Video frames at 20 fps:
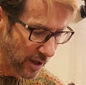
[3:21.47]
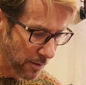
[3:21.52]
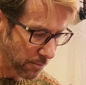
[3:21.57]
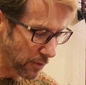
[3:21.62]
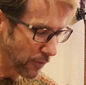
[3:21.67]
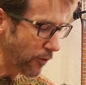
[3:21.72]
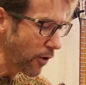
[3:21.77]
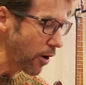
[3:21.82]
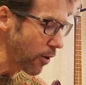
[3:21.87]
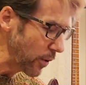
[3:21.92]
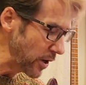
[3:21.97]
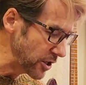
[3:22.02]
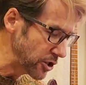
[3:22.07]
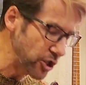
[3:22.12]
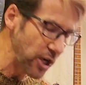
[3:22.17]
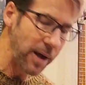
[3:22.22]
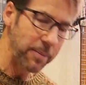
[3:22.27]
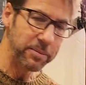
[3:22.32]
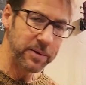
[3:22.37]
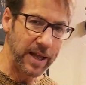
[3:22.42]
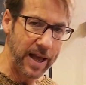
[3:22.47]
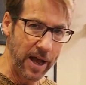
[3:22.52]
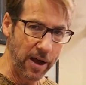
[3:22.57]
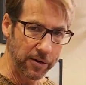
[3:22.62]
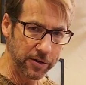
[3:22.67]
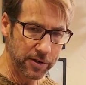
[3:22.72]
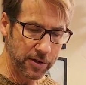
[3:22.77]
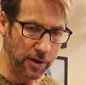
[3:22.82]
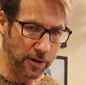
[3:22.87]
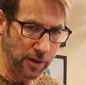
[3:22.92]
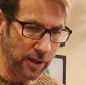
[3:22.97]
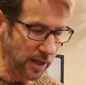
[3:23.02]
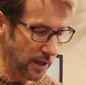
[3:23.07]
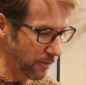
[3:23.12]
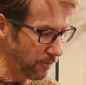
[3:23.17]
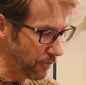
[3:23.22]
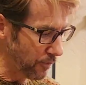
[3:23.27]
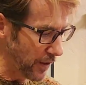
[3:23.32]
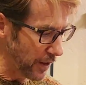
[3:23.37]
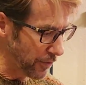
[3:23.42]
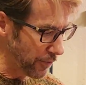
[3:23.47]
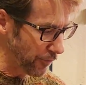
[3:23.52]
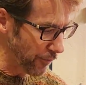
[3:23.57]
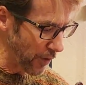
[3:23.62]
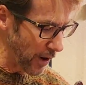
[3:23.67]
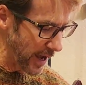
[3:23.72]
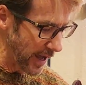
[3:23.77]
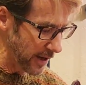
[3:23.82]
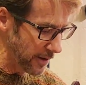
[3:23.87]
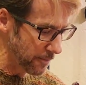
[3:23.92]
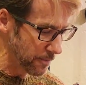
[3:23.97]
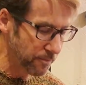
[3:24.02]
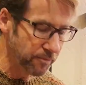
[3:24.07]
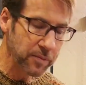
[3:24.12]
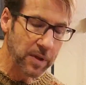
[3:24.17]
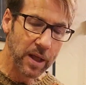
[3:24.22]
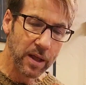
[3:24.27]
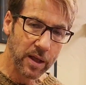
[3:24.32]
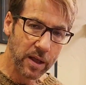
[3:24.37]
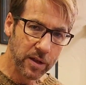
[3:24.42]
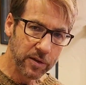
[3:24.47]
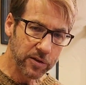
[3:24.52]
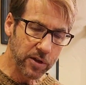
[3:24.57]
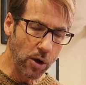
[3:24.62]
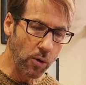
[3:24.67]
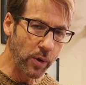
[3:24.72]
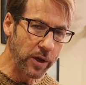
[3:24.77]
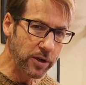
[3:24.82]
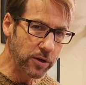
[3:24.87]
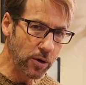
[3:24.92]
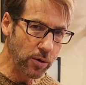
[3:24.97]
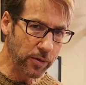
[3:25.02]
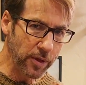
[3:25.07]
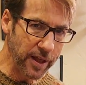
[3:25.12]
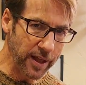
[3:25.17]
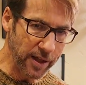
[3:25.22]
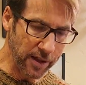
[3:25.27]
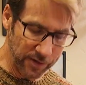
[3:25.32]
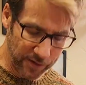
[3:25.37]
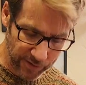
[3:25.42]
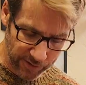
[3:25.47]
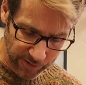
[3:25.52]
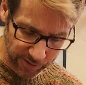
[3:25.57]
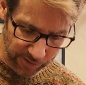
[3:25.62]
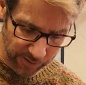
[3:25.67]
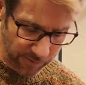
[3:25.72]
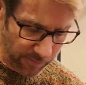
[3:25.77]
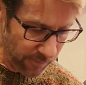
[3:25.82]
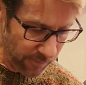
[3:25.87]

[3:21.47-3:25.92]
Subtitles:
before we jump down to the 5th fret. So we do this.